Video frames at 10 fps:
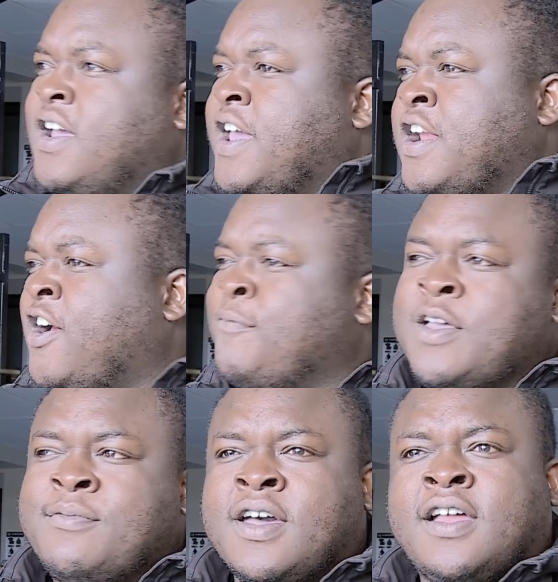And I
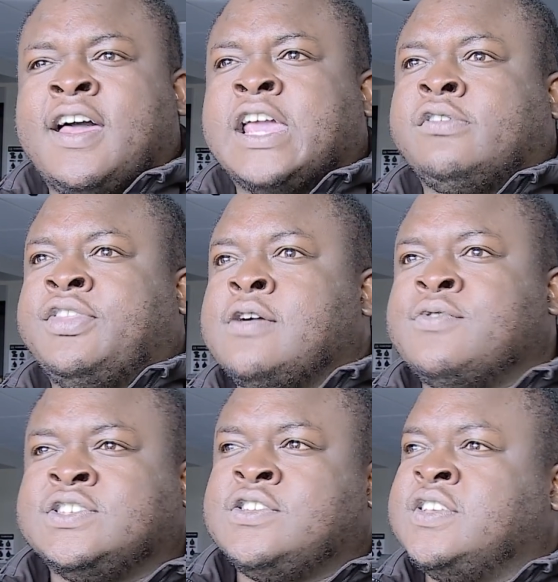remember like everything
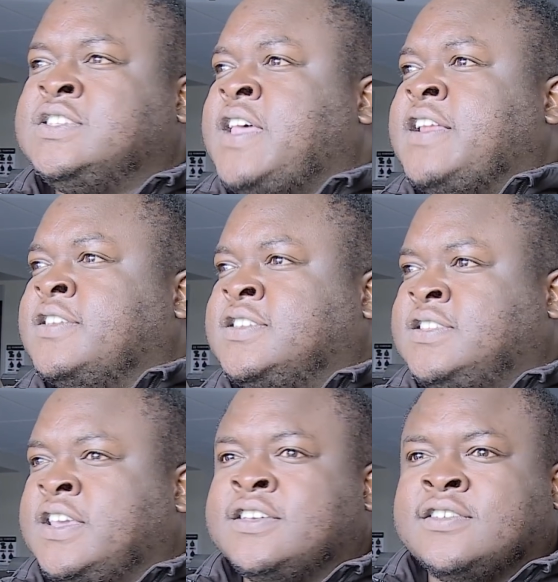was, you know, stainless
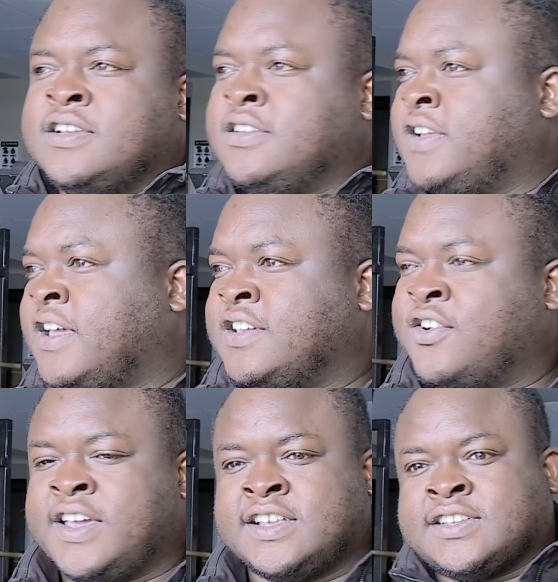steel and
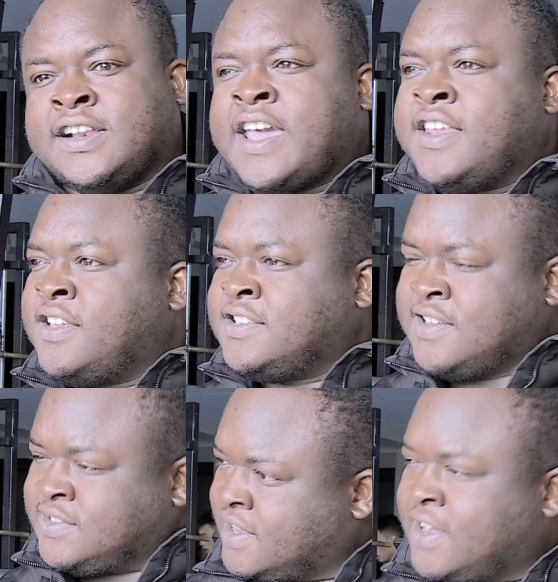like escalators, and
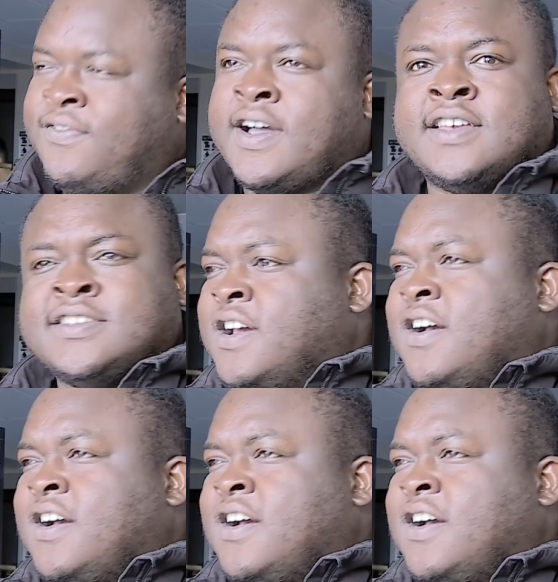I was like, fuck,